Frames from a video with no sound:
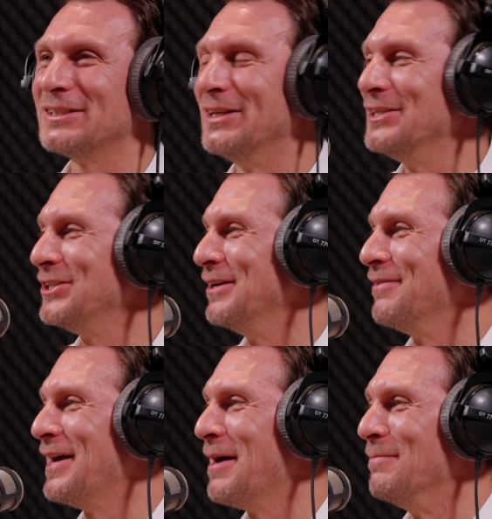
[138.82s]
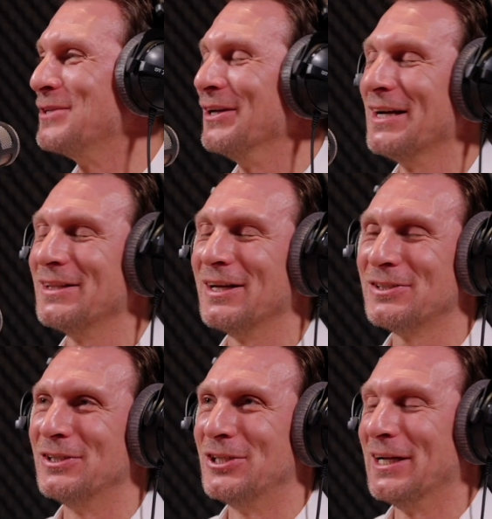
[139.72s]
edition of AM. So
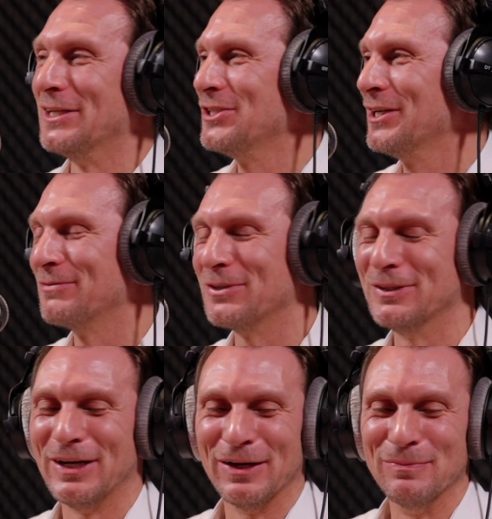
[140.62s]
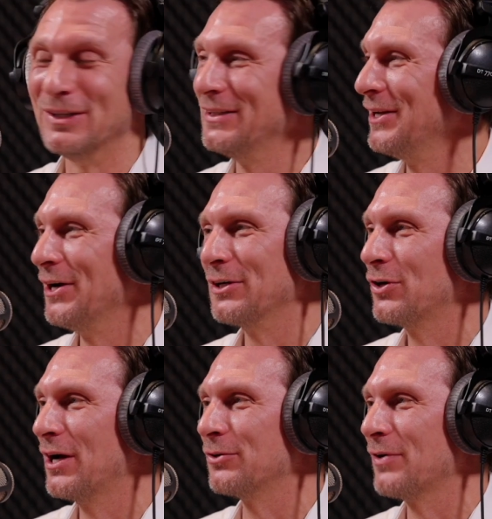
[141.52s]
that's the challenge I've got now. But no,
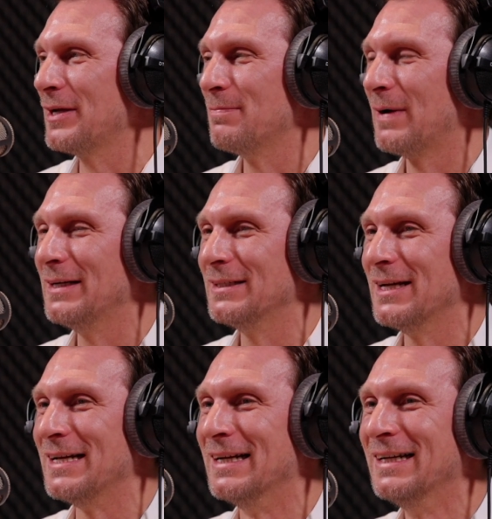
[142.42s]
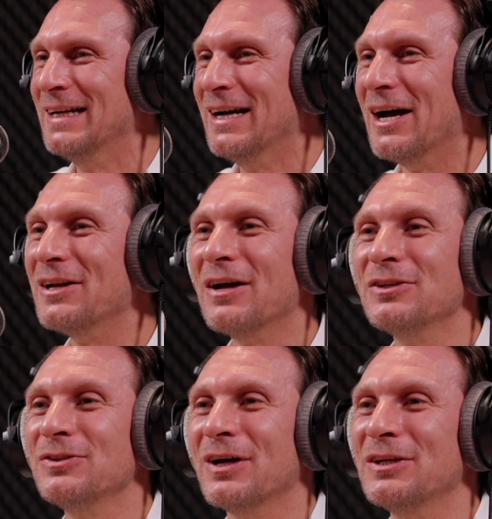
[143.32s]
a great packed day.
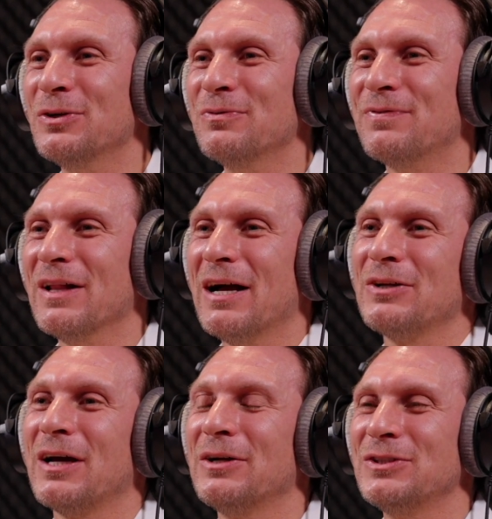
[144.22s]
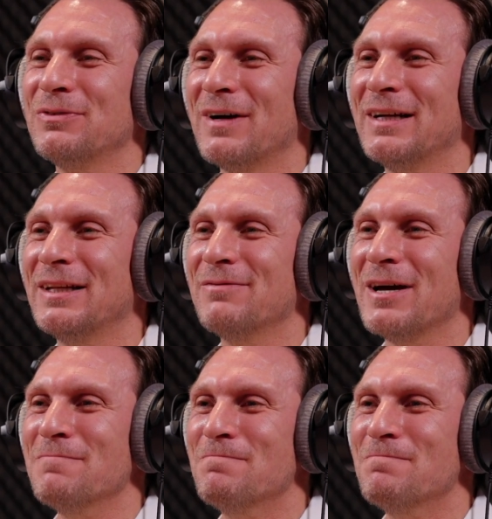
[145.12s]
And you, Phil, how did you find the event?